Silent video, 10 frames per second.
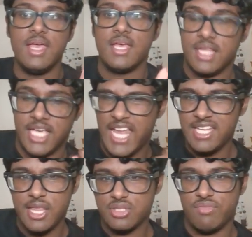Like any
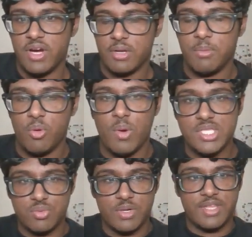of those variable
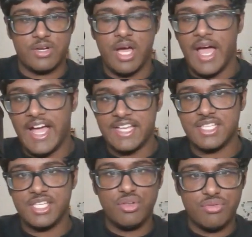ones where they're not
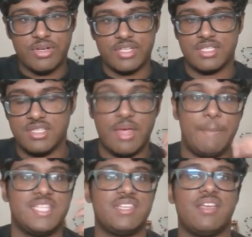asking you for the
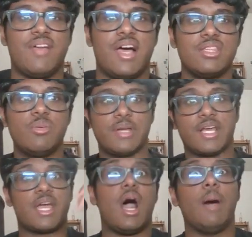missing value, but a
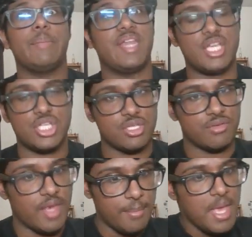combination of
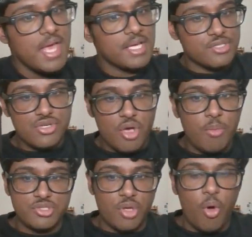them. Because there's
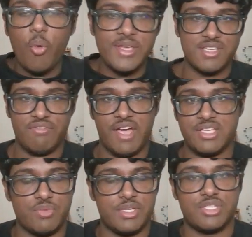almost always a
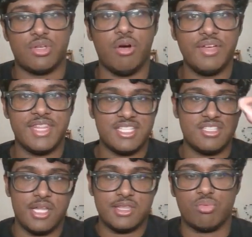faster way to solve it that's
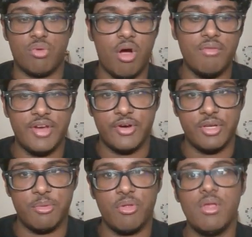not the raw
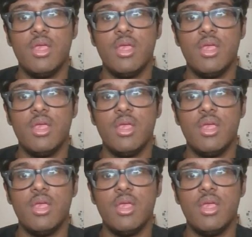variable.